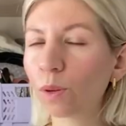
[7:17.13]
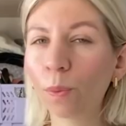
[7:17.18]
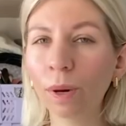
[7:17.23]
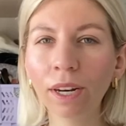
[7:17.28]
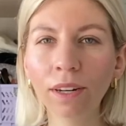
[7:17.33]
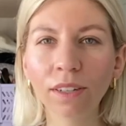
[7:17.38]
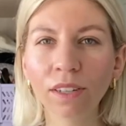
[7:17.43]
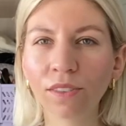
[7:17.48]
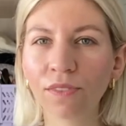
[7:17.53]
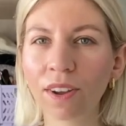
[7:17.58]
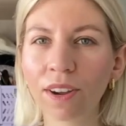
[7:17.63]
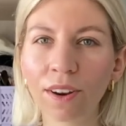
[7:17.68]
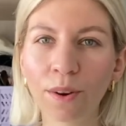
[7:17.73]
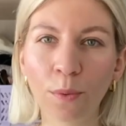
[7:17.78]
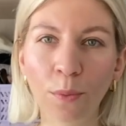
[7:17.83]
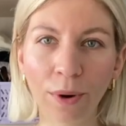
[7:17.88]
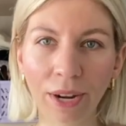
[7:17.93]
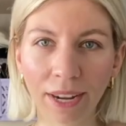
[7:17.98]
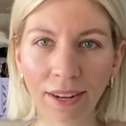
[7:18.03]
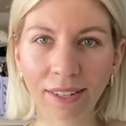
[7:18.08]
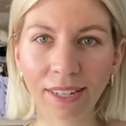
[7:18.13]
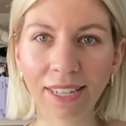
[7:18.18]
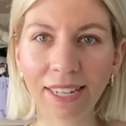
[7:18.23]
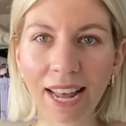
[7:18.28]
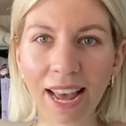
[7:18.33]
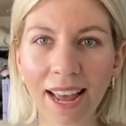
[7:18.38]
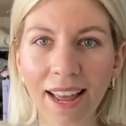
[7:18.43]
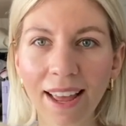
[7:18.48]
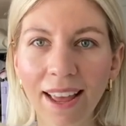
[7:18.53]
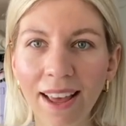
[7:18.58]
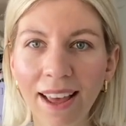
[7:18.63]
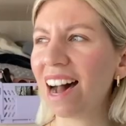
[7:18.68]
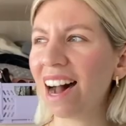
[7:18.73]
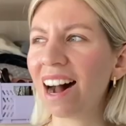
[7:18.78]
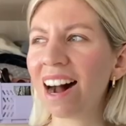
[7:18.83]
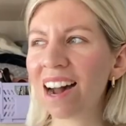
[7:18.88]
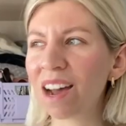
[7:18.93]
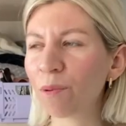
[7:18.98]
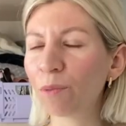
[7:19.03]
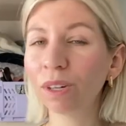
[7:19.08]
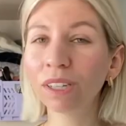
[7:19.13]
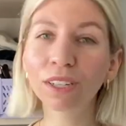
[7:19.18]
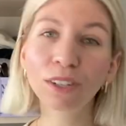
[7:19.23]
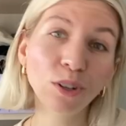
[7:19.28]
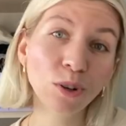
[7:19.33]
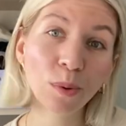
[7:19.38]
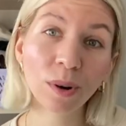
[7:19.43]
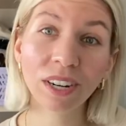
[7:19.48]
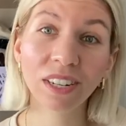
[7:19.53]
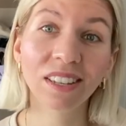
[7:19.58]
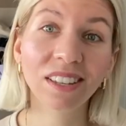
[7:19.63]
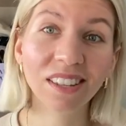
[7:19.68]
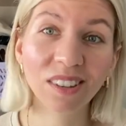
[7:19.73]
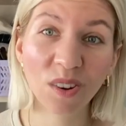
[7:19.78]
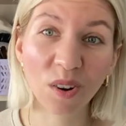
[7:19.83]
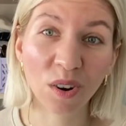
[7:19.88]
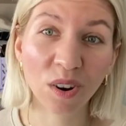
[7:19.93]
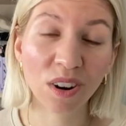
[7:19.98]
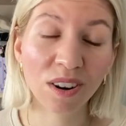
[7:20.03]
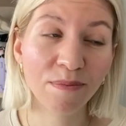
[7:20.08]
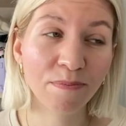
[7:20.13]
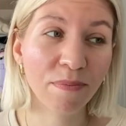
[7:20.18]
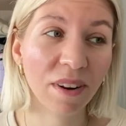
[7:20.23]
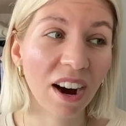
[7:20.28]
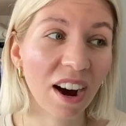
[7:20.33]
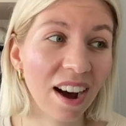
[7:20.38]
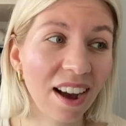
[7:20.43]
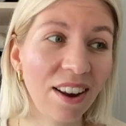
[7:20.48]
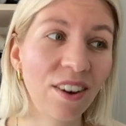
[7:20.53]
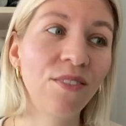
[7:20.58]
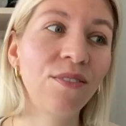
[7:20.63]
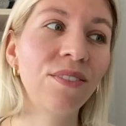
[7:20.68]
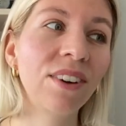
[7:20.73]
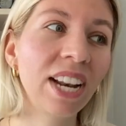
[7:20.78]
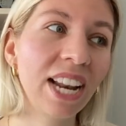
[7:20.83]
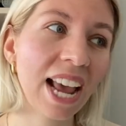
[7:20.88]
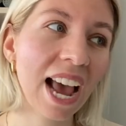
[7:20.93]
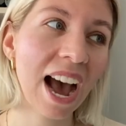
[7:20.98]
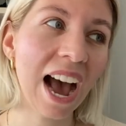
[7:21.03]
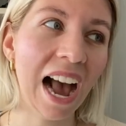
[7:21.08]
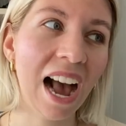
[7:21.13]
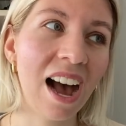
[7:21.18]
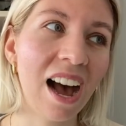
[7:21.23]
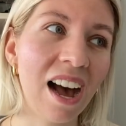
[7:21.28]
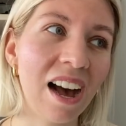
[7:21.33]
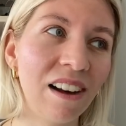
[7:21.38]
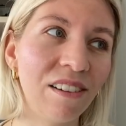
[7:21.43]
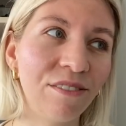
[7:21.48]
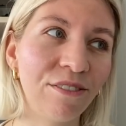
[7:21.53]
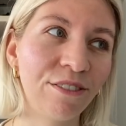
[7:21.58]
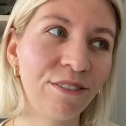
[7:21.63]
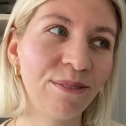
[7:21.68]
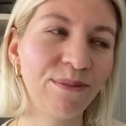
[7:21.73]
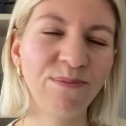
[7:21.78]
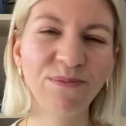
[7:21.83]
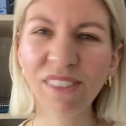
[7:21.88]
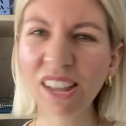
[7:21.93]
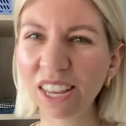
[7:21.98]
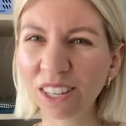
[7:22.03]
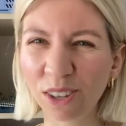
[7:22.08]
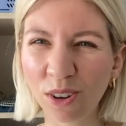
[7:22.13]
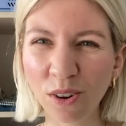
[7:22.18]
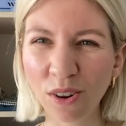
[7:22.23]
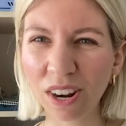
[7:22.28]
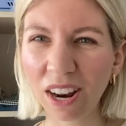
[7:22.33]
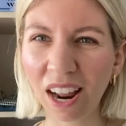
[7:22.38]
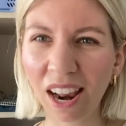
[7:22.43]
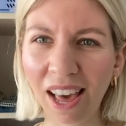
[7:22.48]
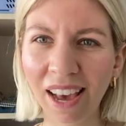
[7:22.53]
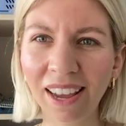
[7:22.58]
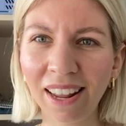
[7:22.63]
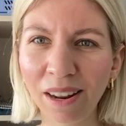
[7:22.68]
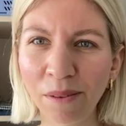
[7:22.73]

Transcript: weather is very weird today. I wanted to wear a skirt but I don't really have a skirt I like at the